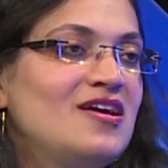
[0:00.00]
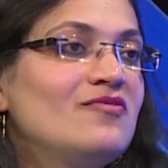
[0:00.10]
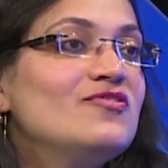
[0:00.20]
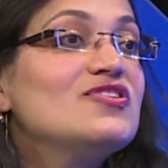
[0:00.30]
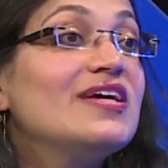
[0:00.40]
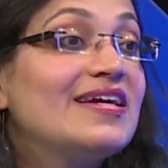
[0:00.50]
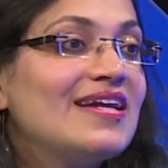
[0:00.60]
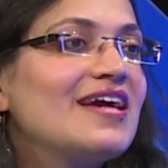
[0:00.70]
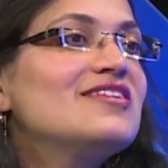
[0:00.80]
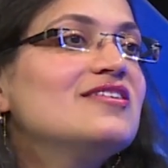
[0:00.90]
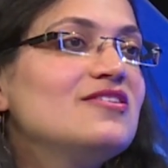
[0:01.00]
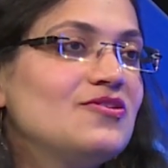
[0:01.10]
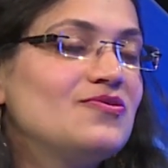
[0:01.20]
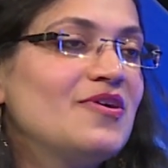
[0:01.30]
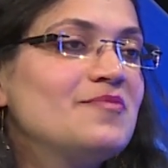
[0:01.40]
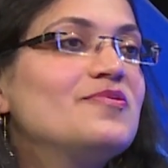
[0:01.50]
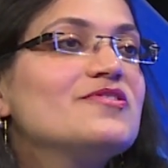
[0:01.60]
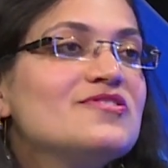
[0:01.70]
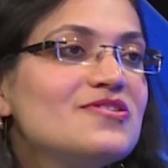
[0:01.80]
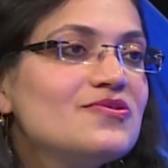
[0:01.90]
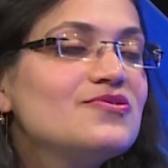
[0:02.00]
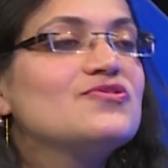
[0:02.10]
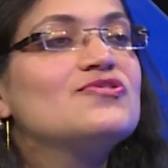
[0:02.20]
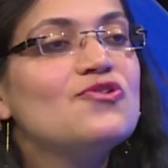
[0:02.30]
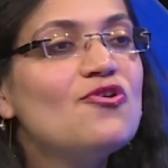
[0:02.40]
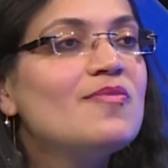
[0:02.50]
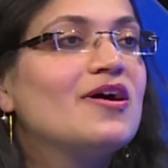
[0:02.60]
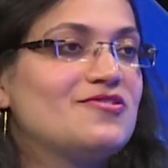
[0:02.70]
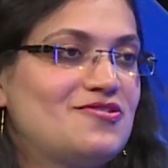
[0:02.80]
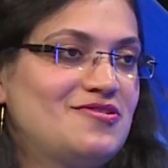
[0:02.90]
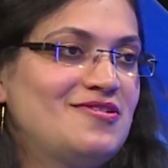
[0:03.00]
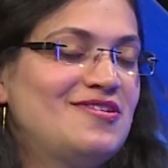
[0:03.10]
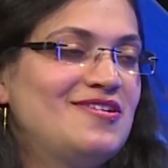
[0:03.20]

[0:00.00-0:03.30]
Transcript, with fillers: which ignited you and pursued you so much